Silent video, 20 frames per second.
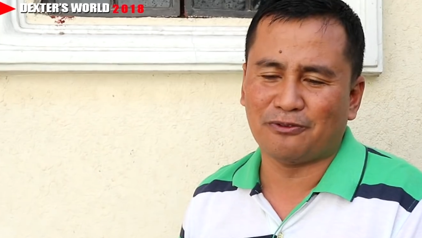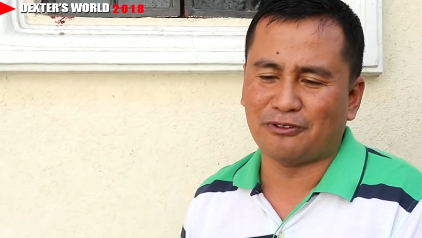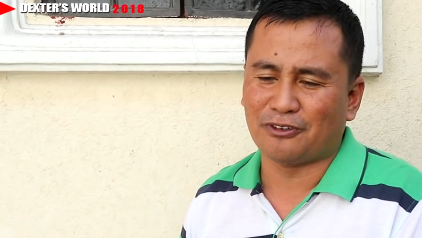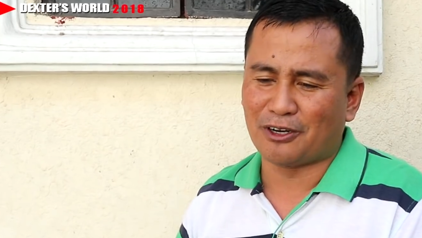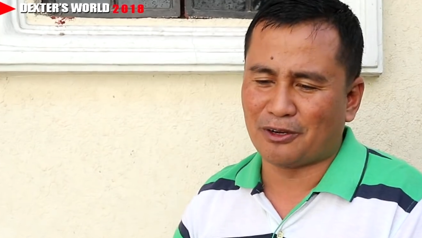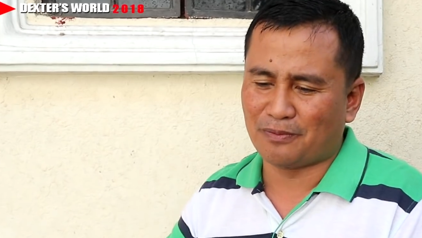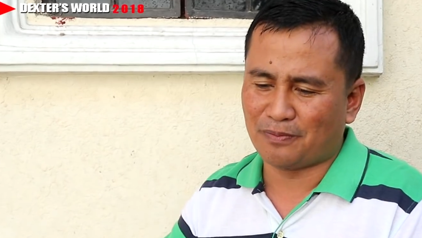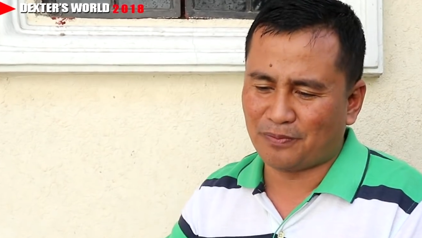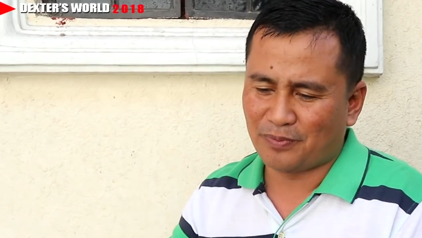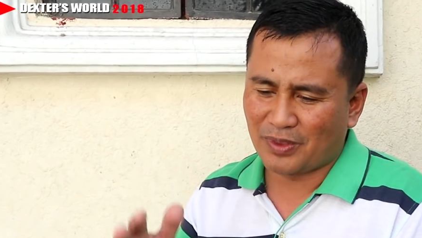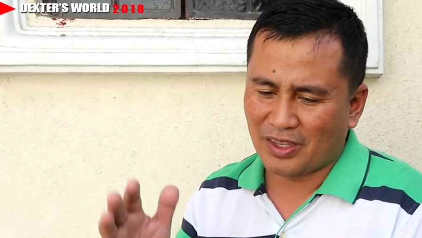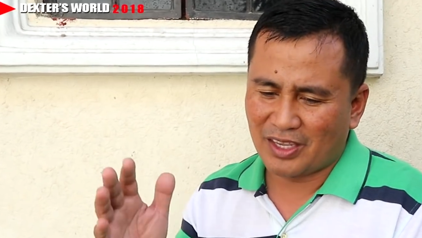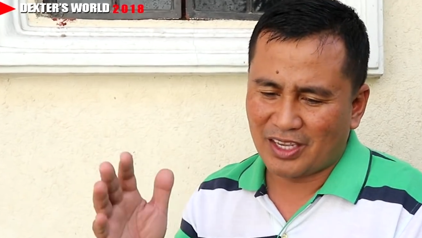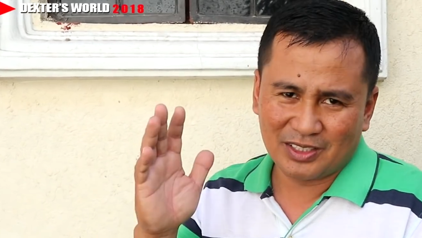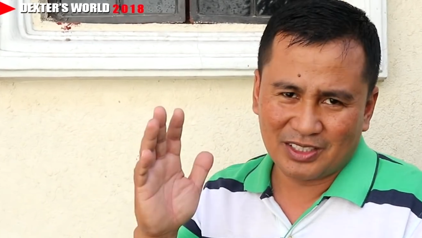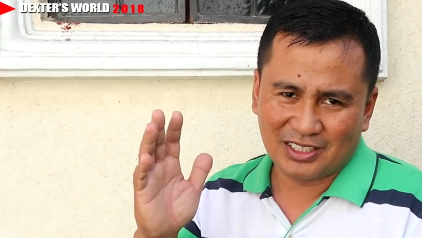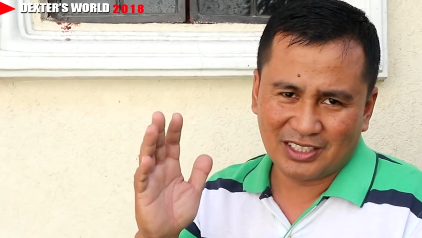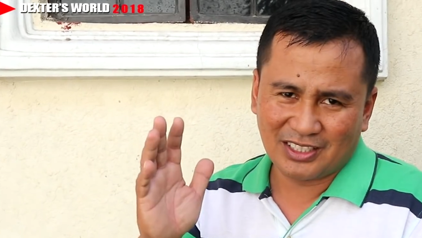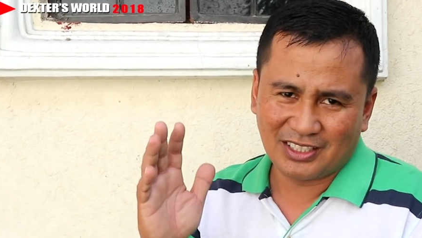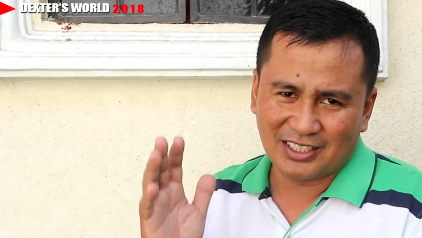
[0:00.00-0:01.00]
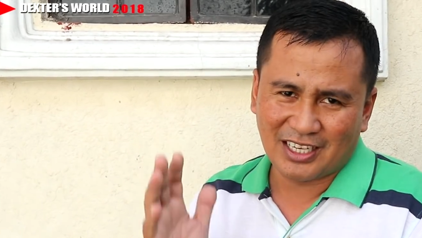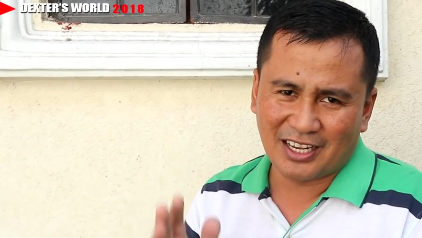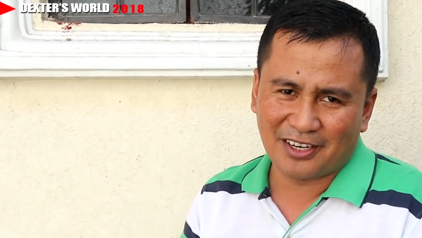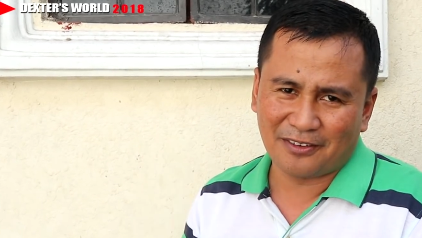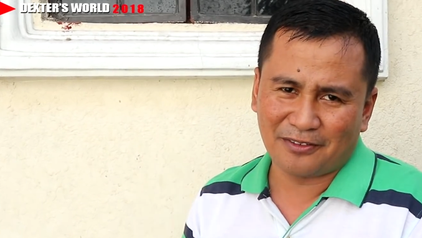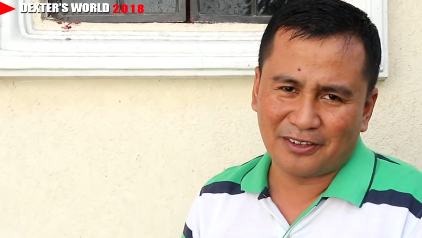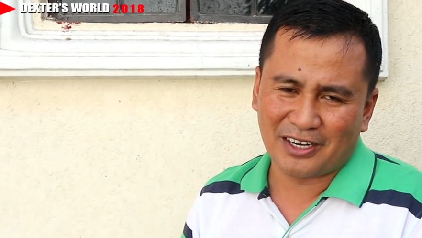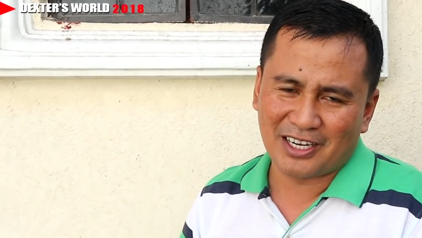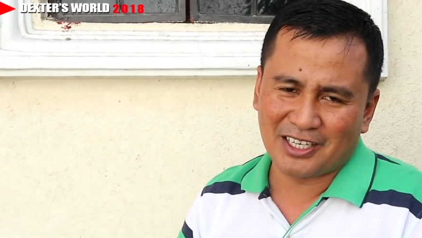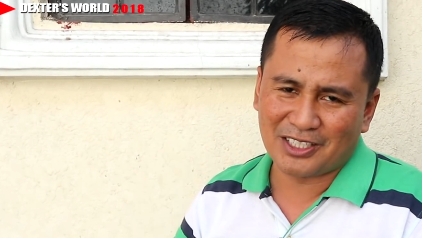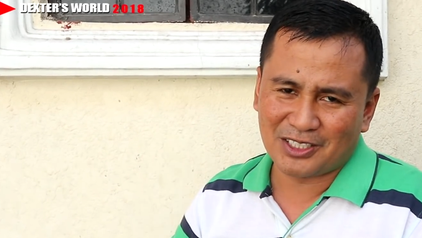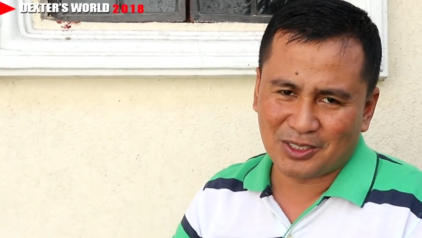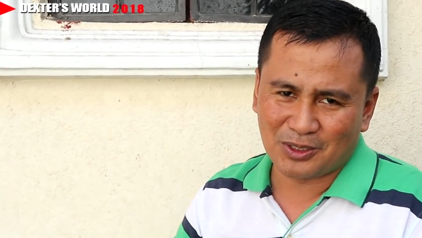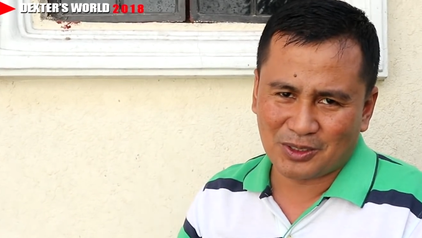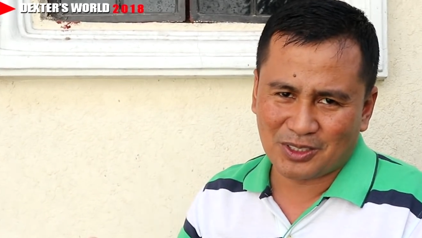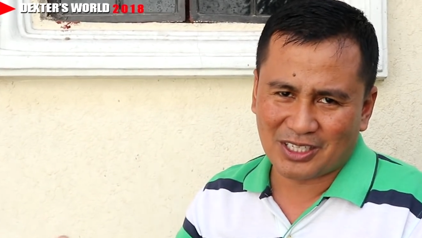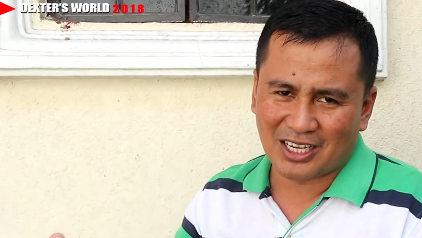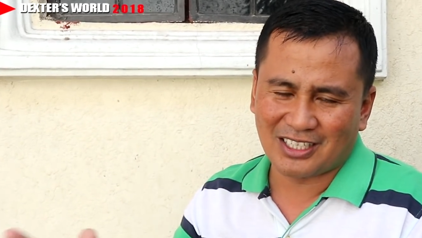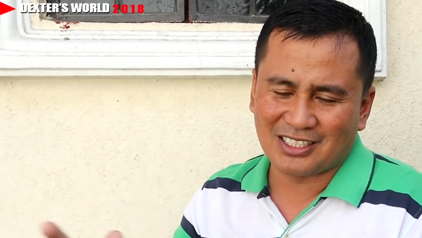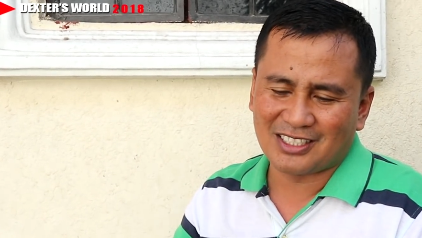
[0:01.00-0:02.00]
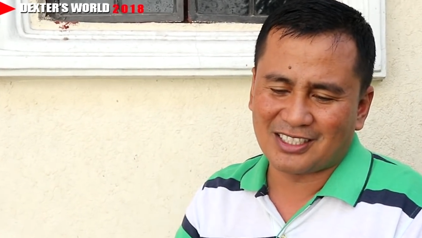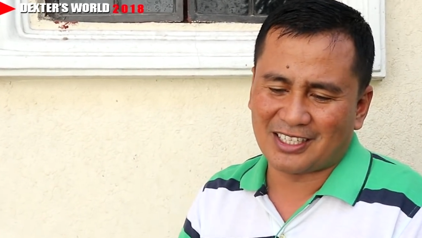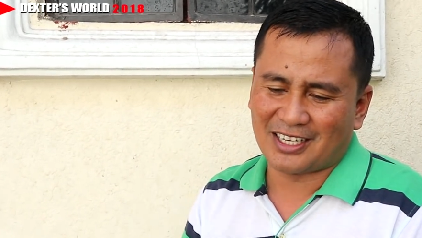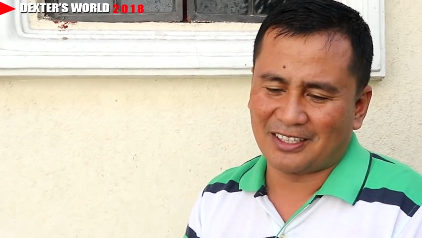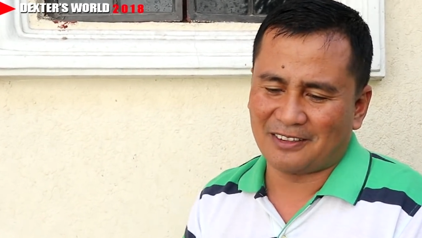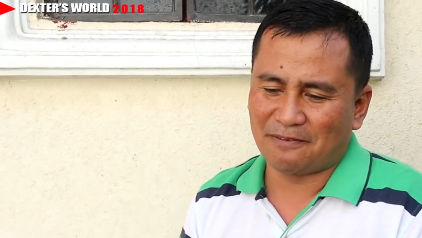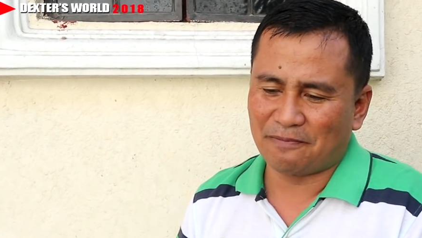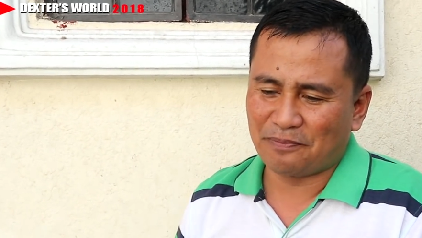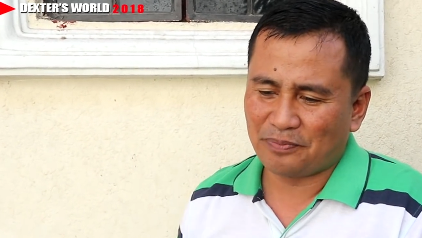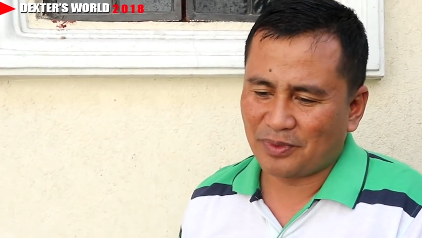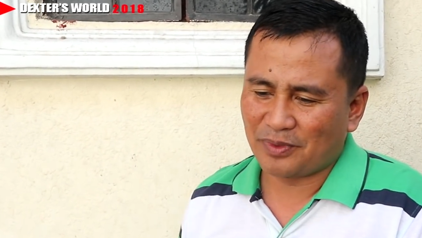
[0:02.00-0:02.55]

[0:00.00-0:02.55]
from sunrise to sunset.